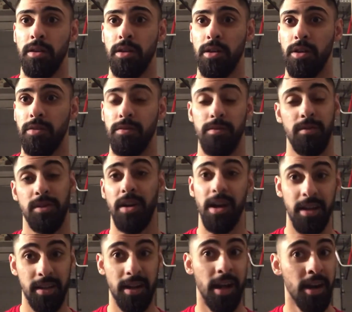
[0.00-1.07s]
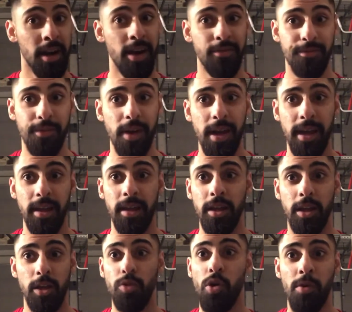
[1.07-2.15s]
you know cut cut enough weight
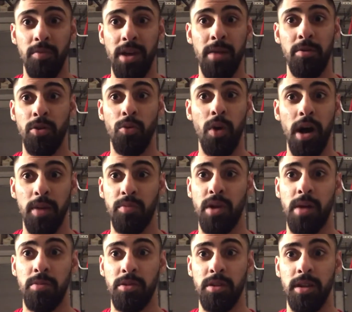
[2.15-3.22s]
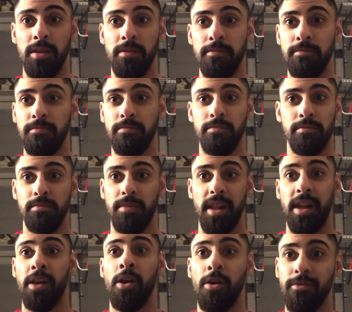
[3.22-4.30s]
you won't be able to walk properly
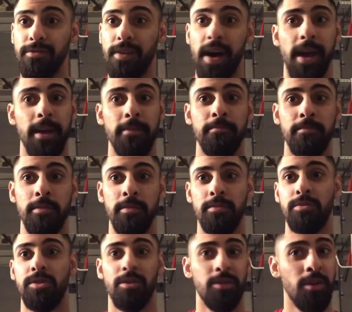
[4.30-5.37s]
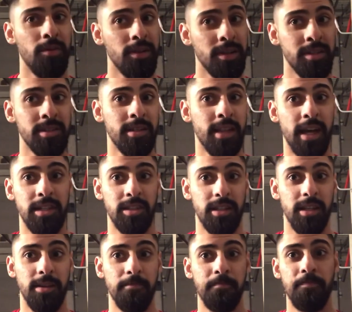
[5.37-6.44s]
let alone fight so don't listen to that
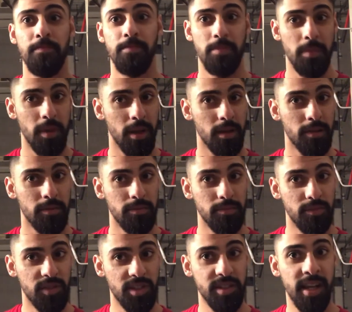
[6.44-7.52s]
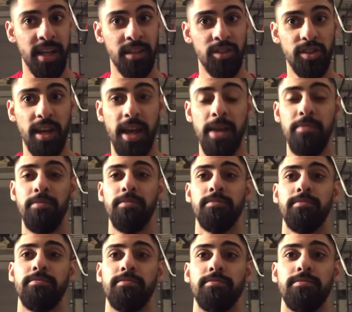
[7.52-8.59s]
shit. Just get in shape
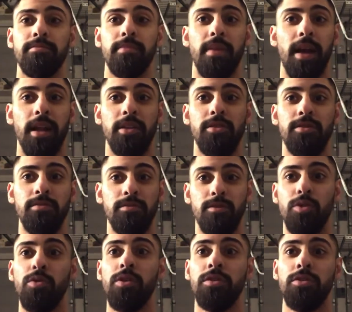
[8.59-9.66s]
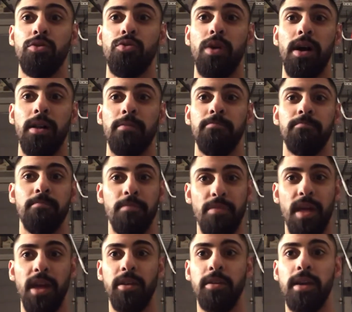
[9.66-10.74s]
and you will do well.
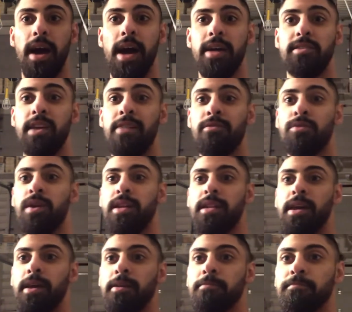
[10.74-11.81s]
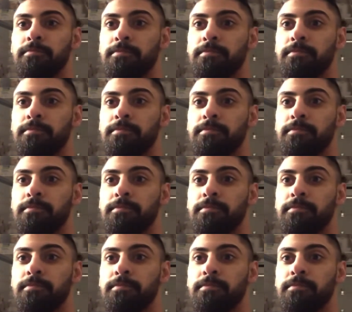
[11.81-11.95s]
Thank you guys. You have a great day.